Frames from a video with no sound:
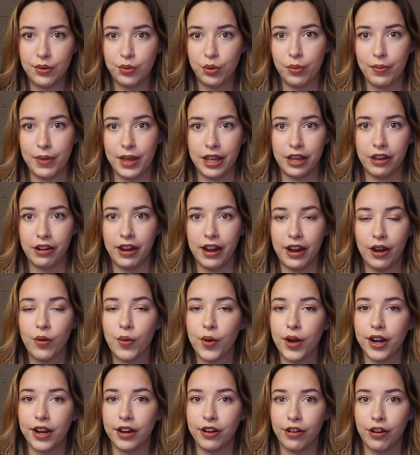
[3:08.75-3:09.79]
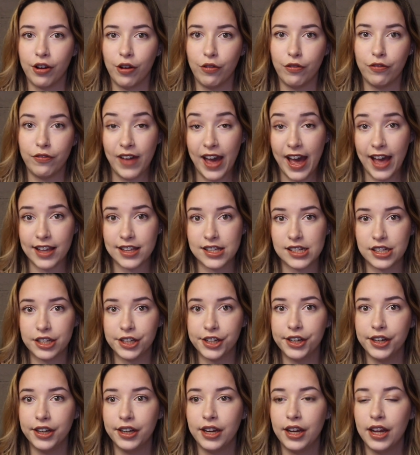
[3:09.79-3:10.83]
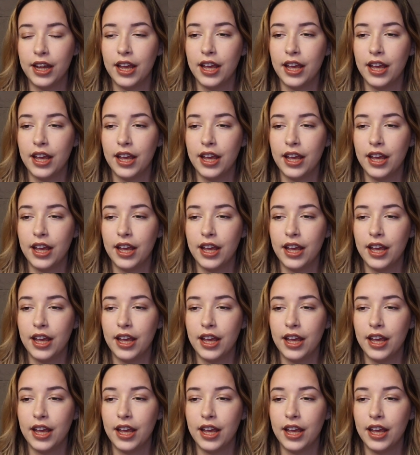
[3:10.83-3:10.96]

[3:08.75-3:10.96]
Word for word: will make your hair want to grow faster.